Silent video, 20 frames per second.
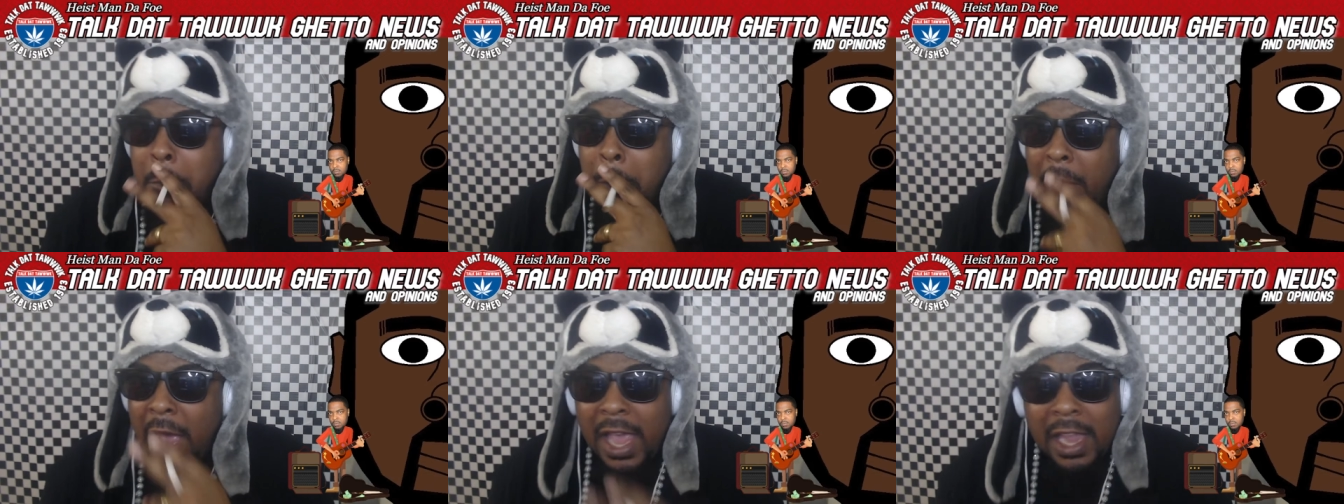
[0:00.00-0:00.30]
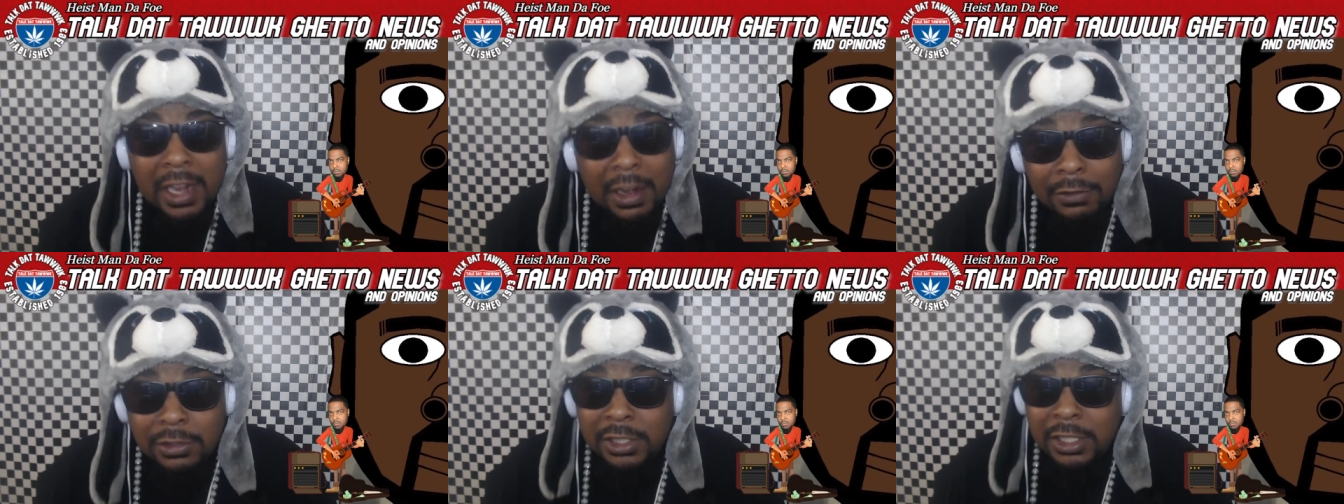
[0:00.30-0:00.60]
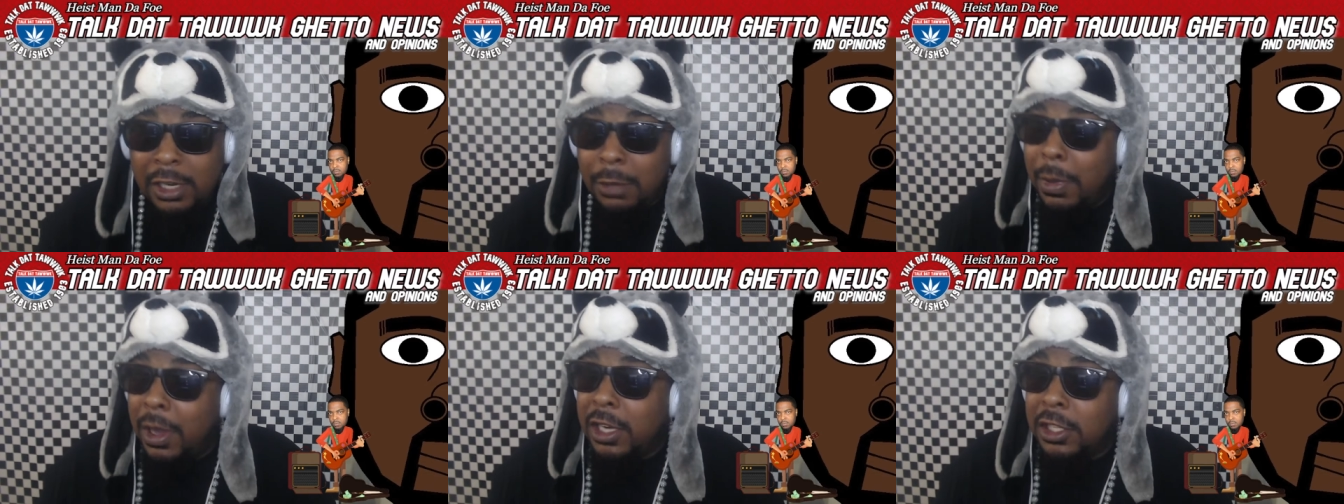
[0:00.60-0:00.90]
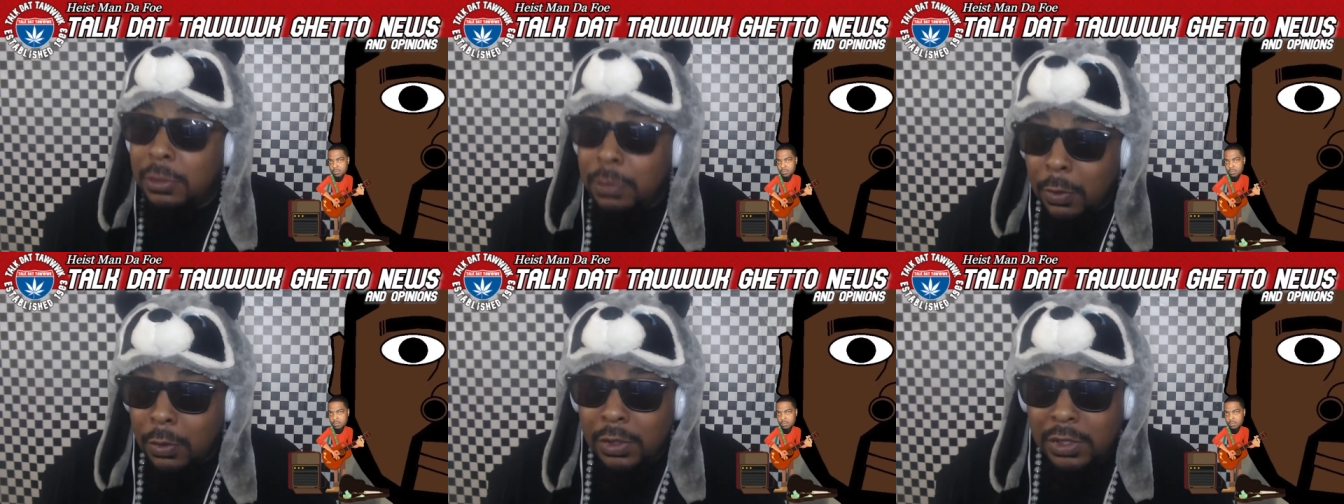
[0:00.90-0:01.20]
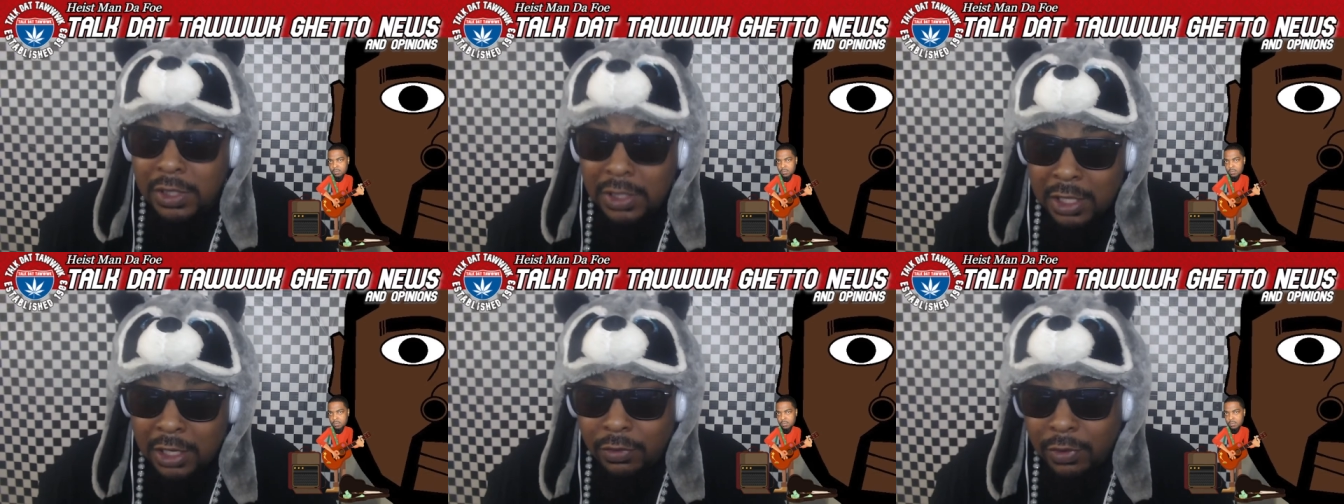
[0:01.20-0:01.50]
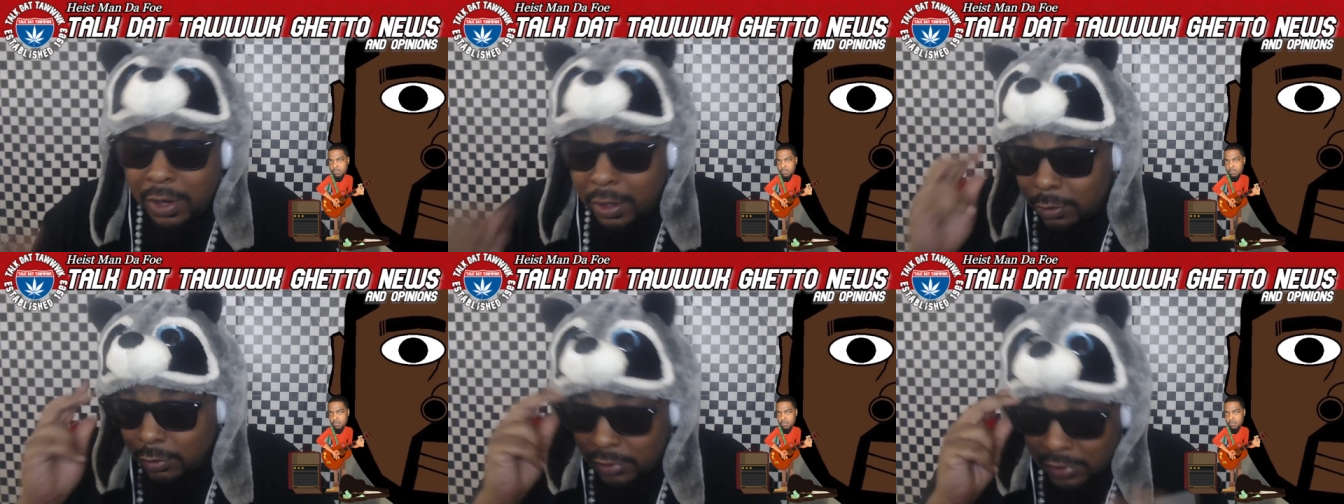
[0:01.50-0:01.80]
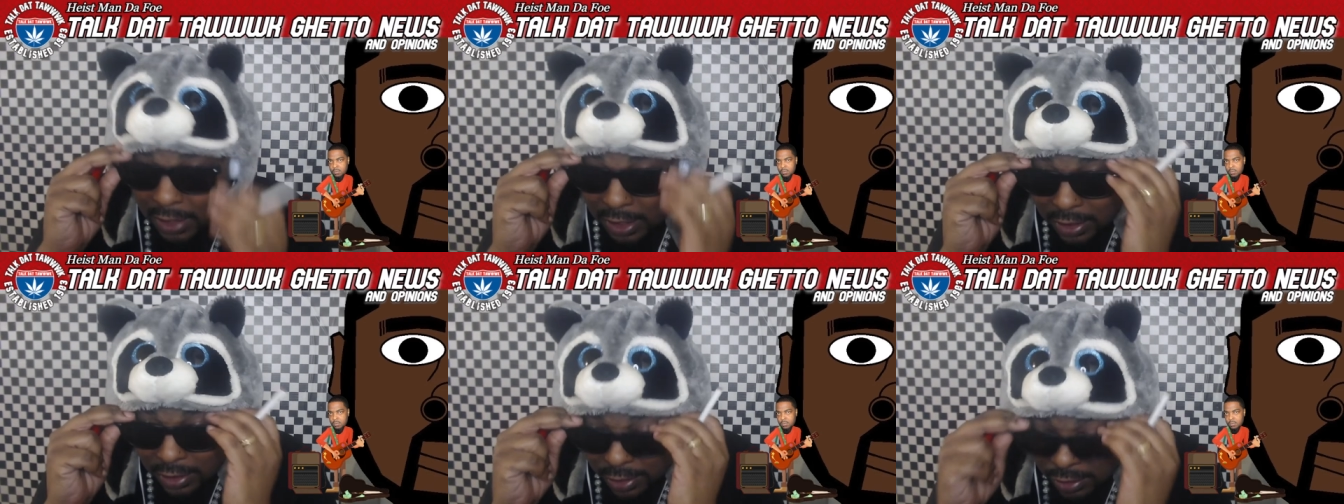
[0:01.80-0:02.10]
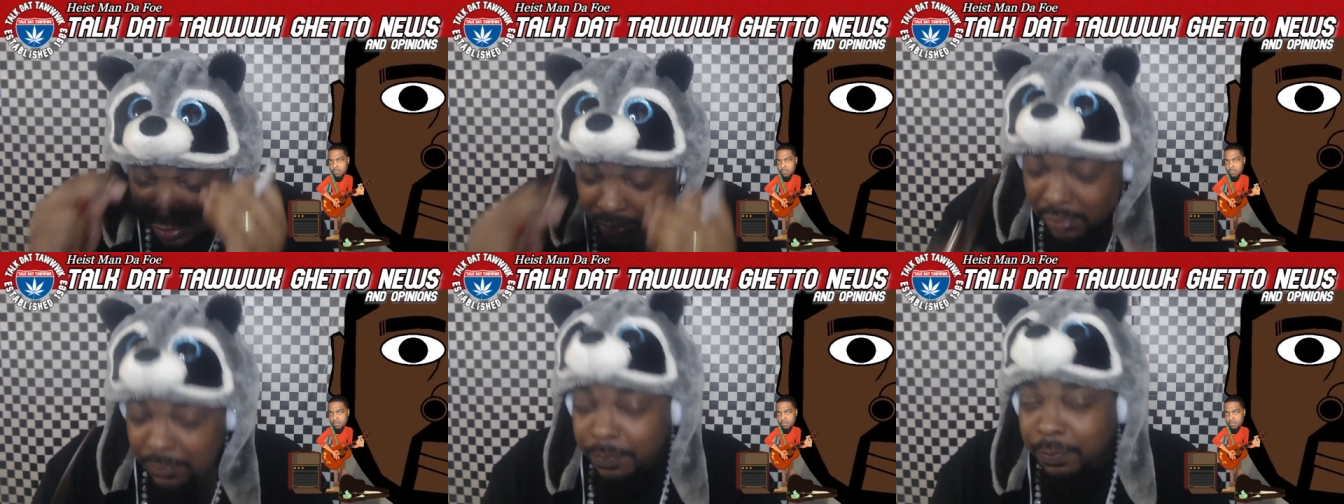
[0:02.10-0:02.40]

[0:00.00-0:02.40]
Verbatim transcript: I ain't never seen nobody smoke a cigarette on stage.